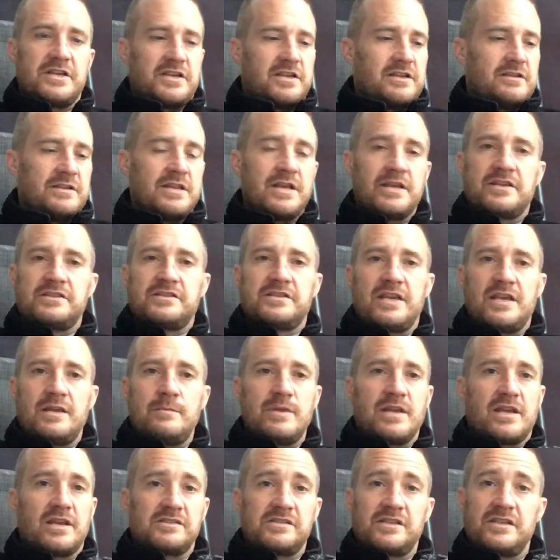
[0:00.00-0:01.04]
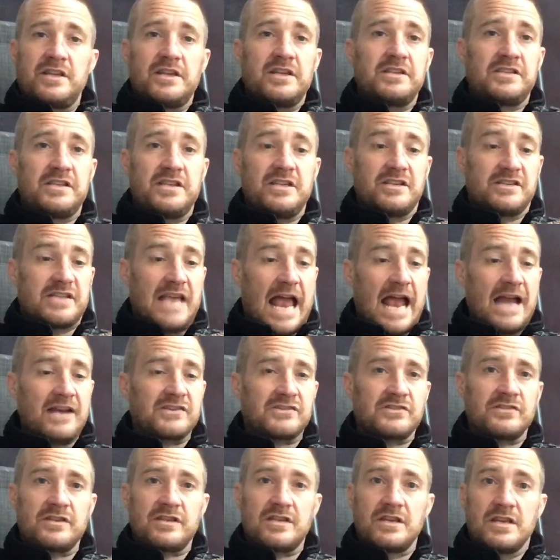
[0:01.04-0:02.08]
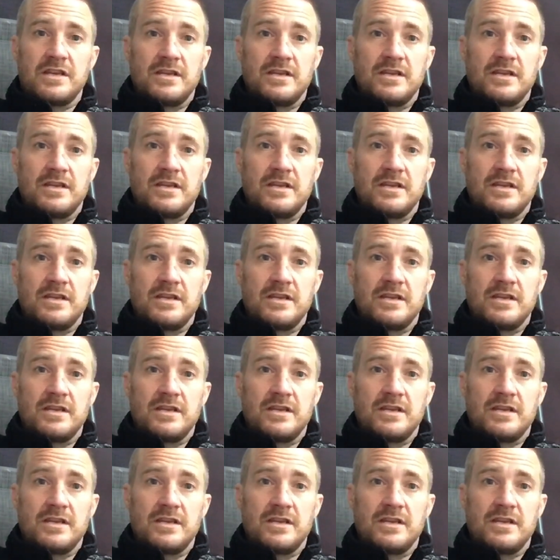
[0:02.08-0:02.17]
nicotine, because the nicotine is actually